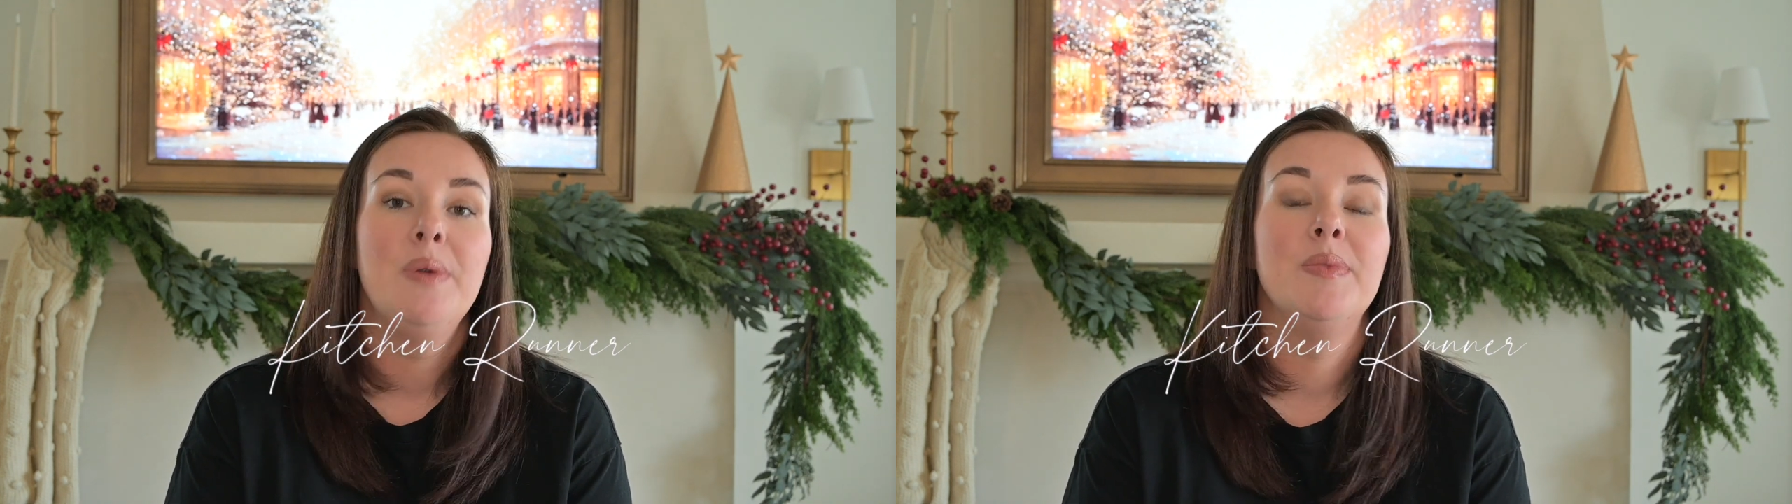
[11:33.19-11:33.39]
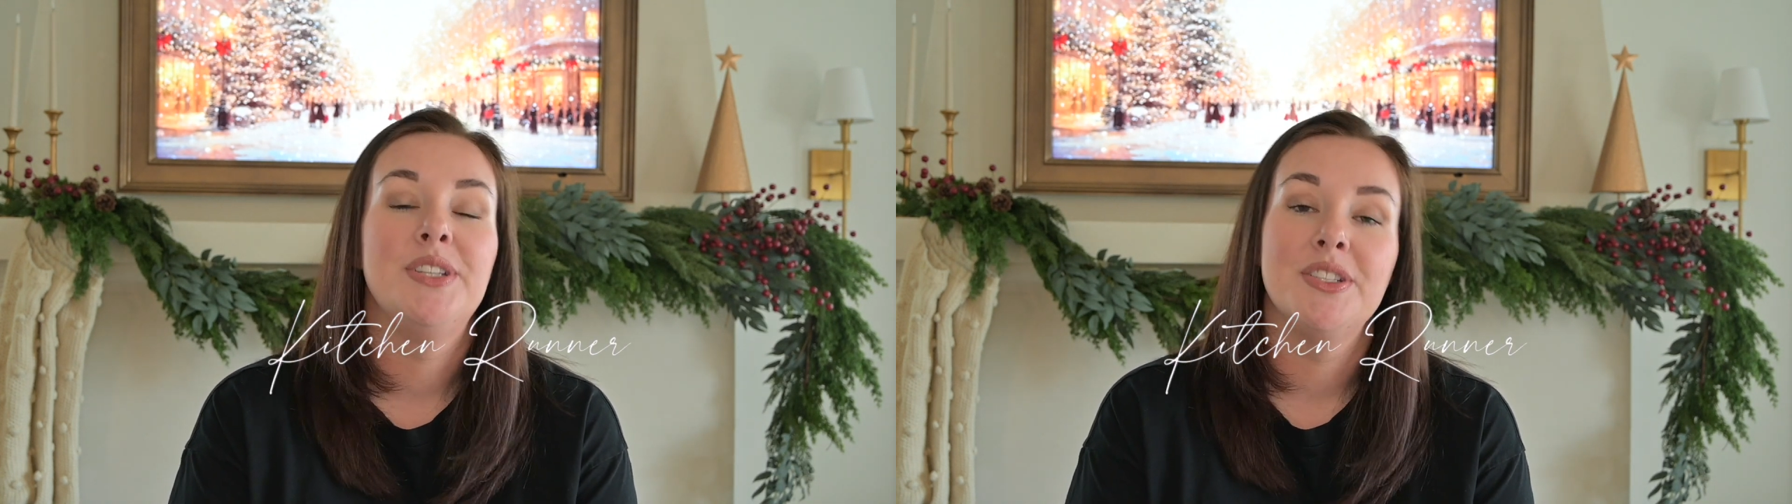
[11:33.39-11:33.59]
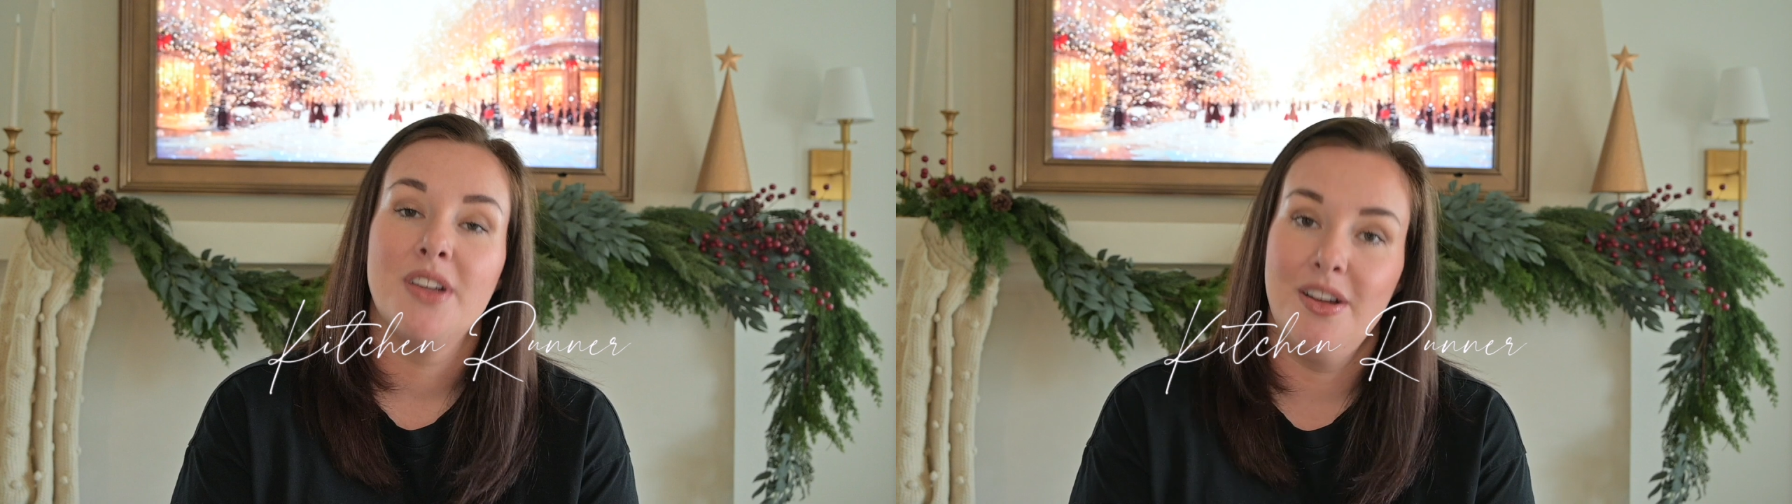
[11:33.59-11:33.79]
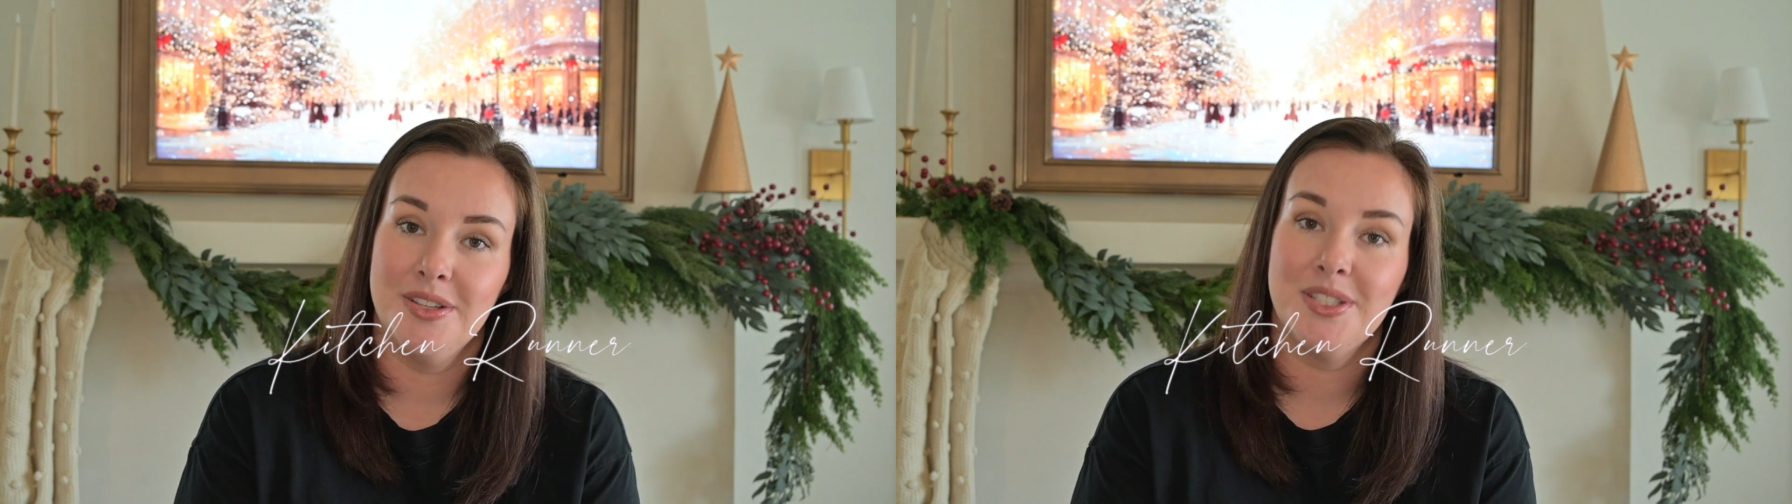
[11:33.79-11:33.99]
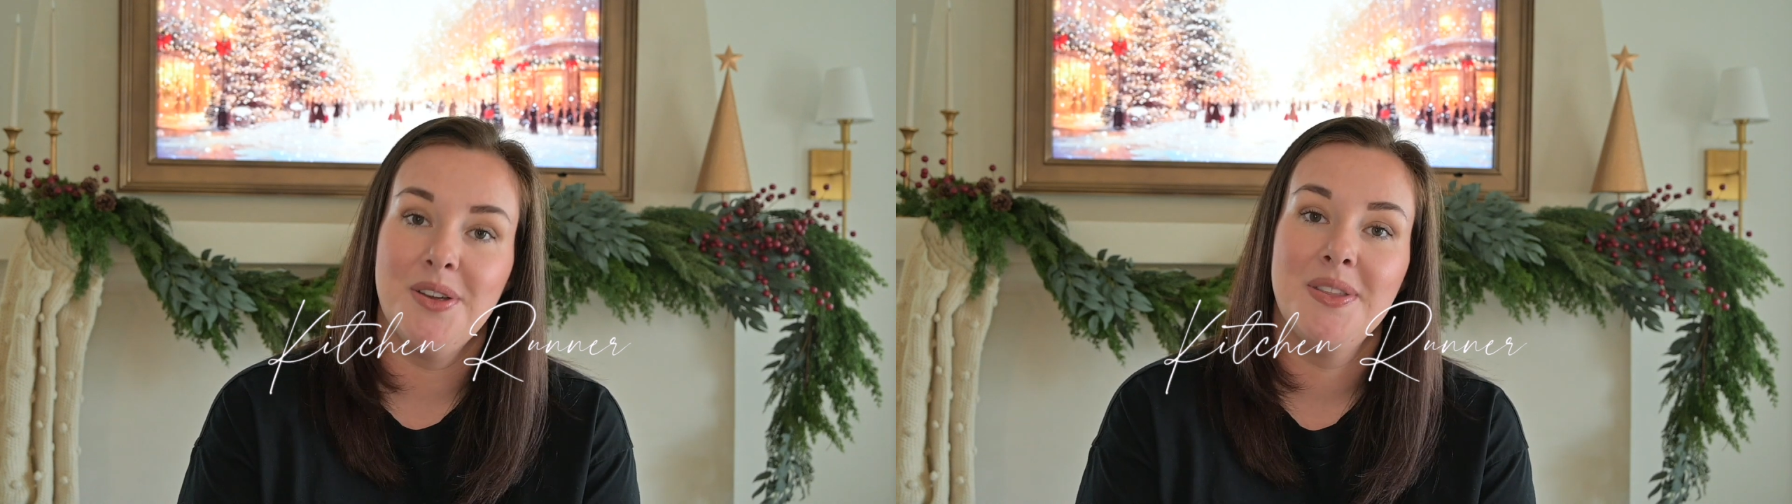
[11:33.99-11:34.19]
which is
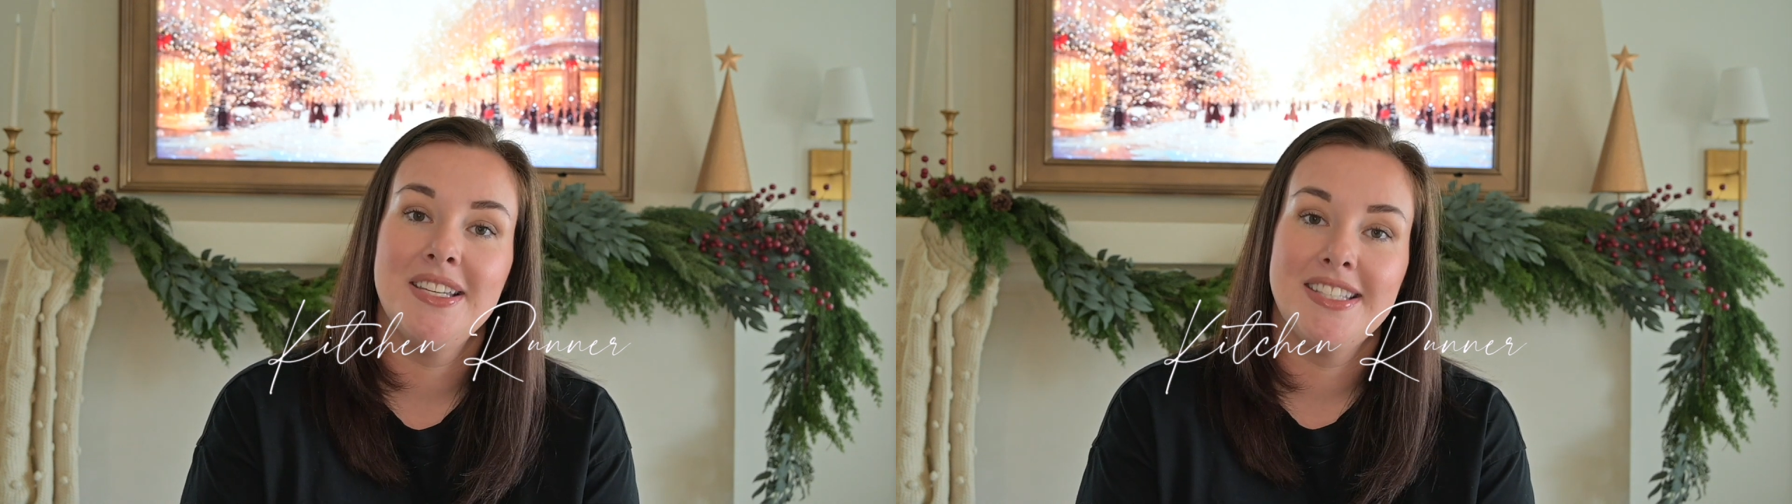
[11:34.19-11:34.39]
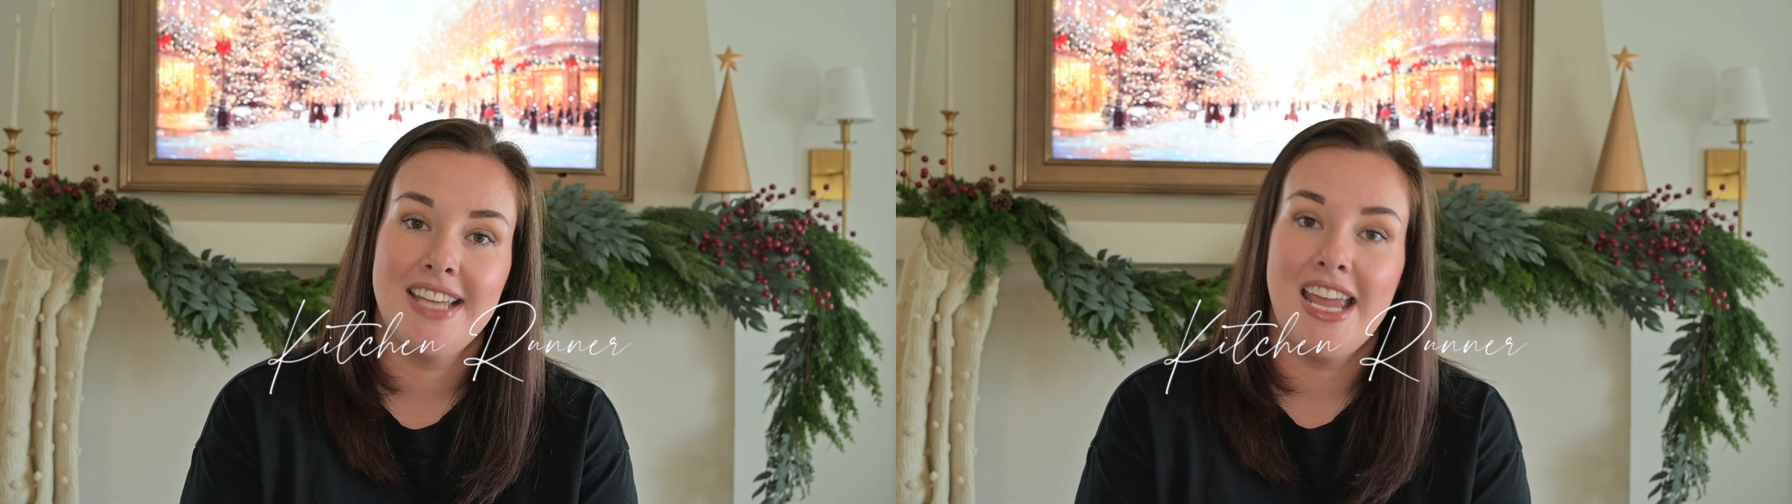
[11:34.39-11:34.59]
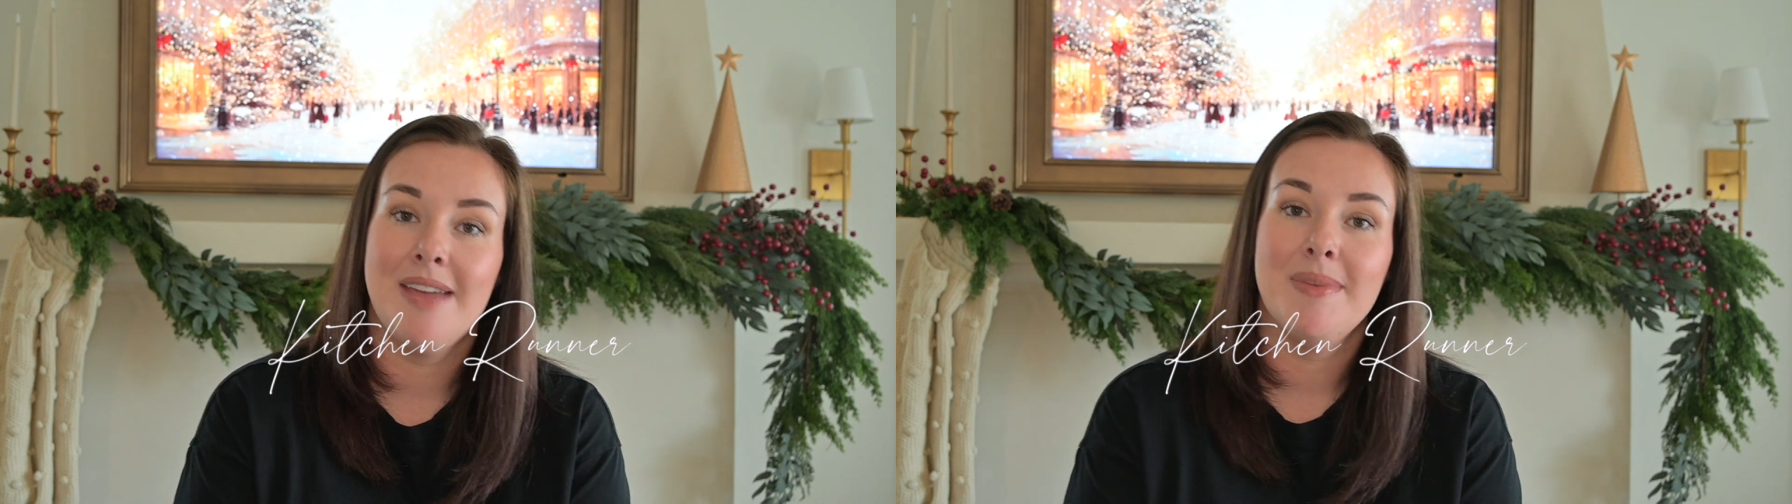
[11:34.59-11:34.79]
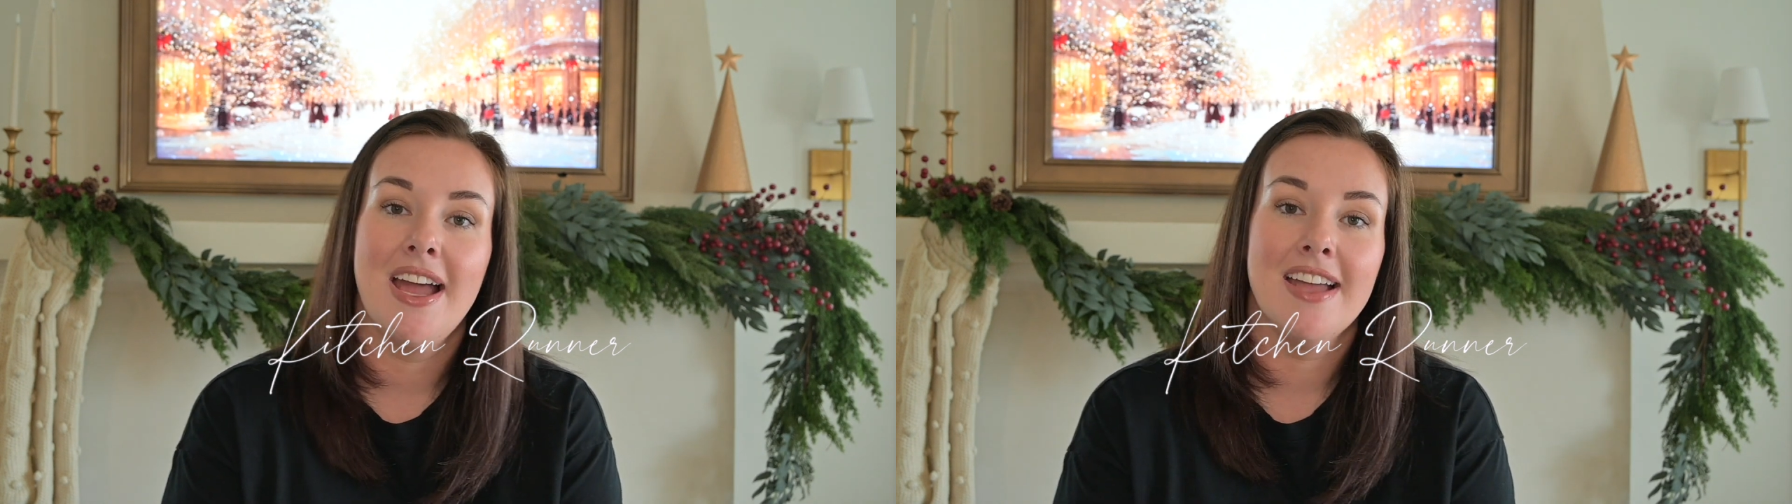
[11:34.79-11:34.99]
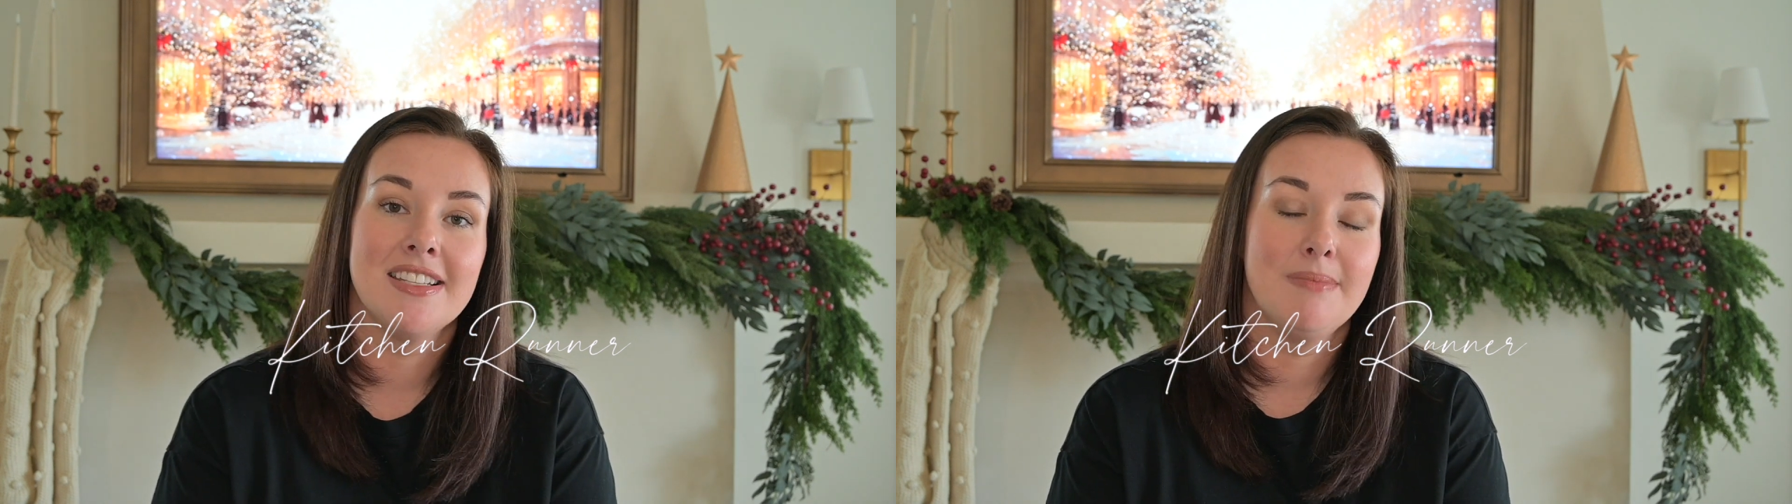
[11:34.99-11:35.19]
also the same
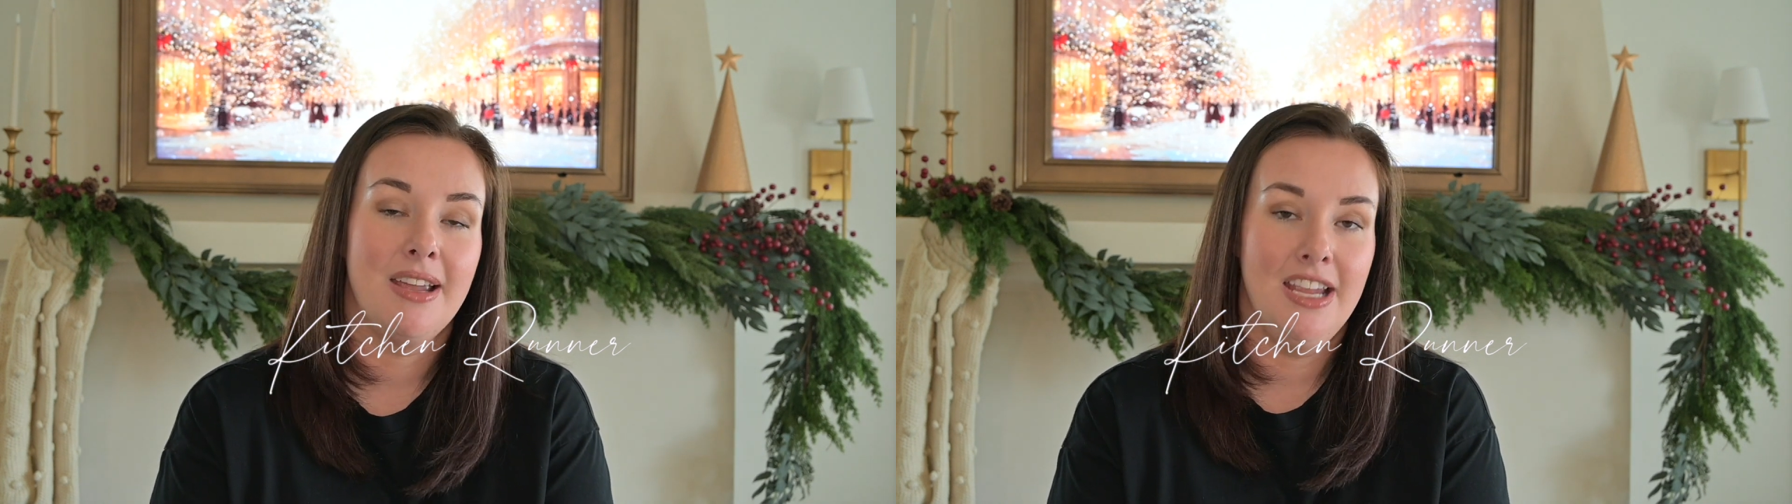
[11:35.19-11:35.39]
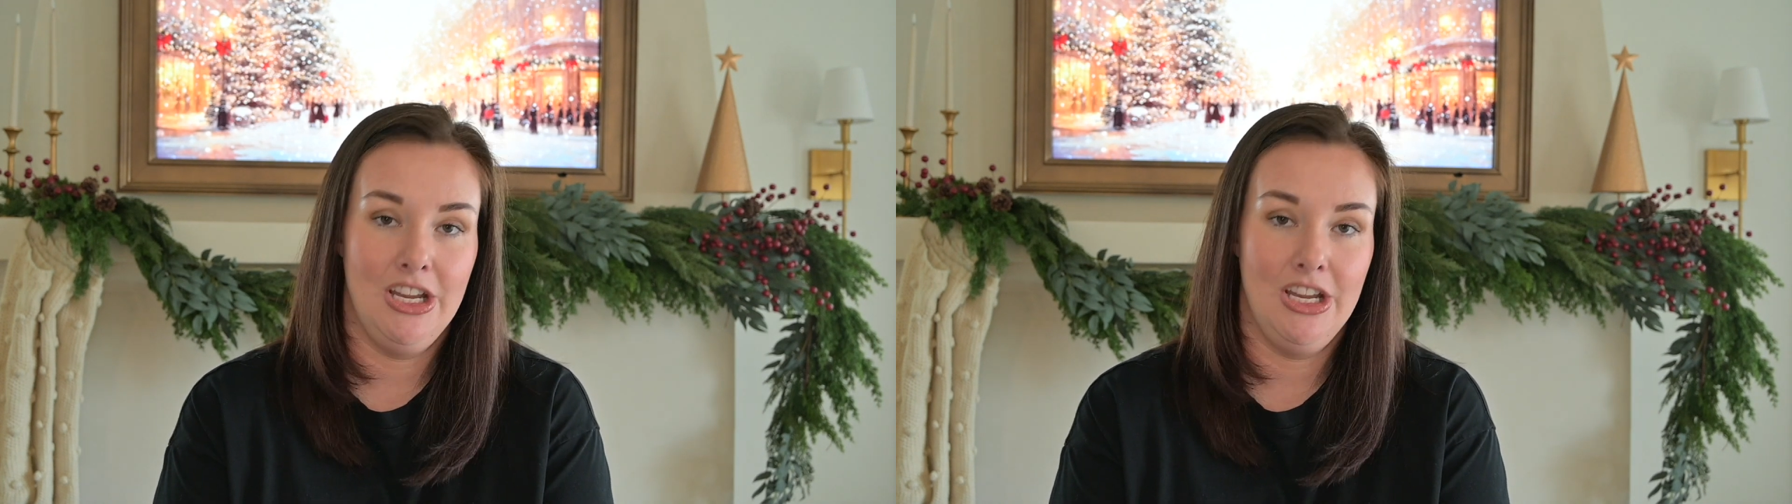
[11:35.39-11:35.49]
as my